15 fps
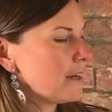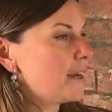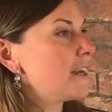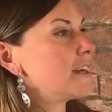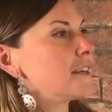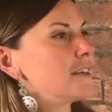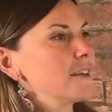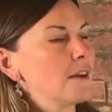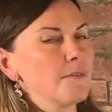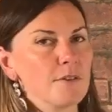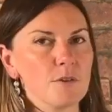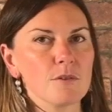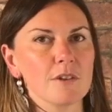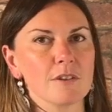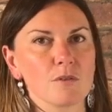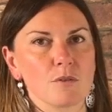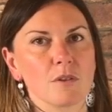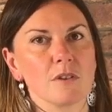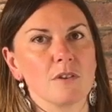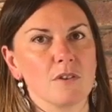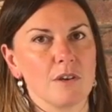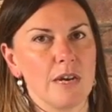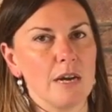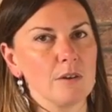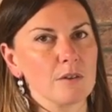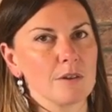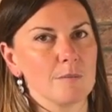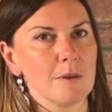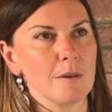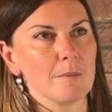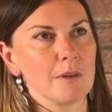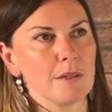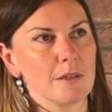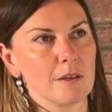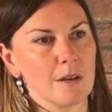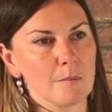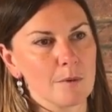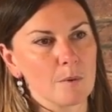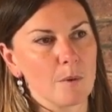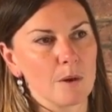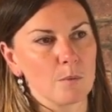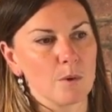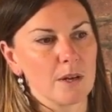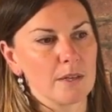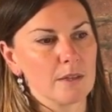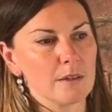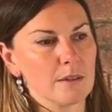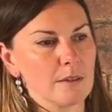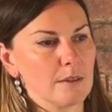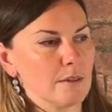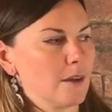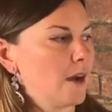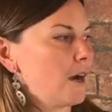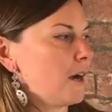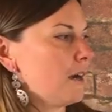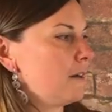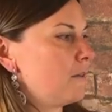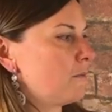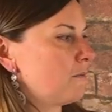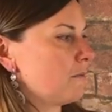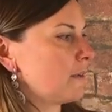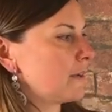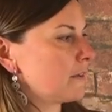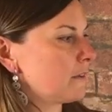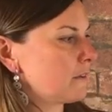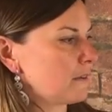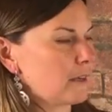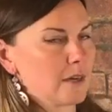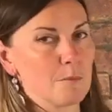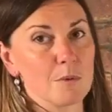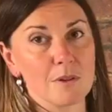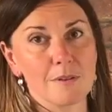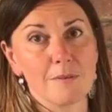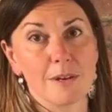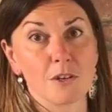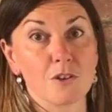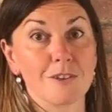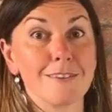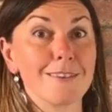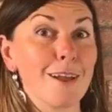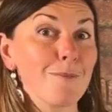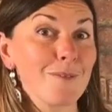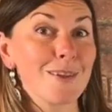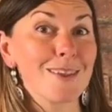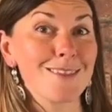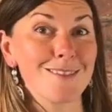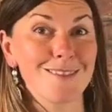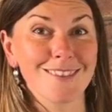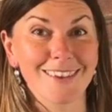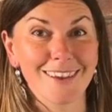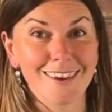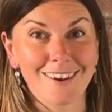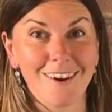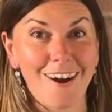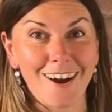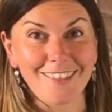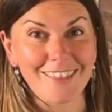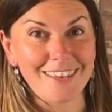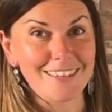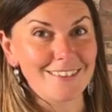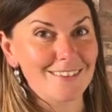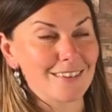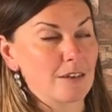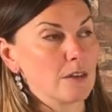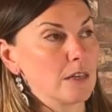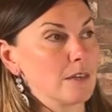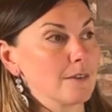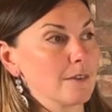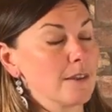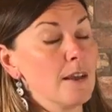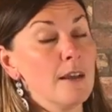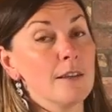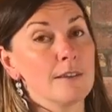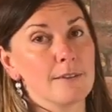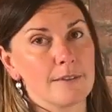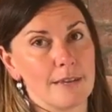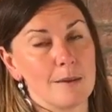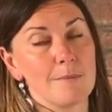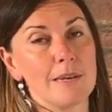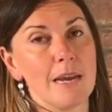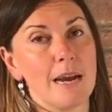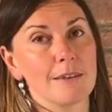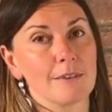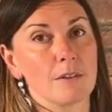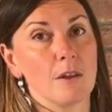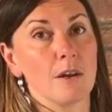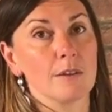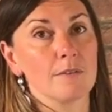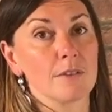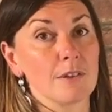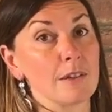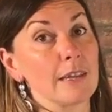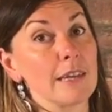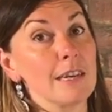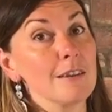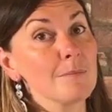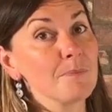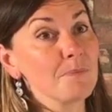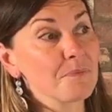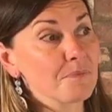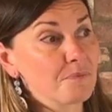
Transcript: And a few things really stood out to me, but the number one one uh, was, and I believe actually Stefan caught this, is salmon has a lot of selenium.